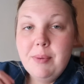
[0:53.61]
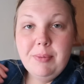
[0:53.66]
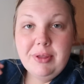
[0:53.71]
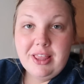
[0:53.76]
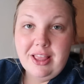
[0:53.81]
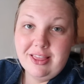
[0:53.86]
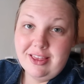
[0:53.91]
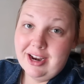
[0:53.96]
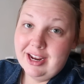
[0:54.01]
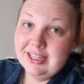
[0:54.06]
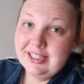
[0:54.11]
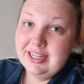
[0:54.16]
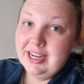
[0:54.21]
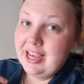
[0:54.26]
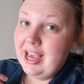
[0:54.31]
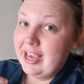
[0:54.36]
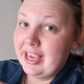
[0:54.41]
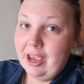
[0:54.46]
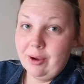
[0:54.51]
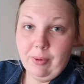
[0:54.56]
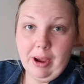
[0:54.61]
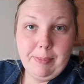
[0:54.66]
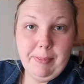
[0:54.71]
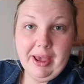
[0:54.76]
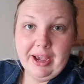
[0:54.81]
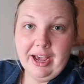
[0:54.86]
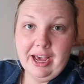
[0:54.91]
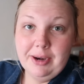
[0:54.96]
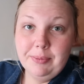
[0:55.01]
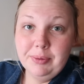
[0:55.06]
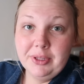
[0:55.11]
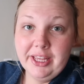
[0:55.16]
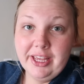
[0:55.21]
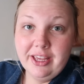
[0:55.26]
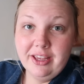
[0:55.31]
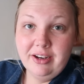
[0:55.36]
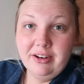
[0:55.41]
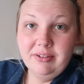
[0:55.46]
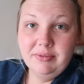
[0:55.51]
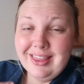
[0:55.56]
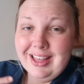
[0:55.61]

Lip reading: but then the next day I get right back on plan.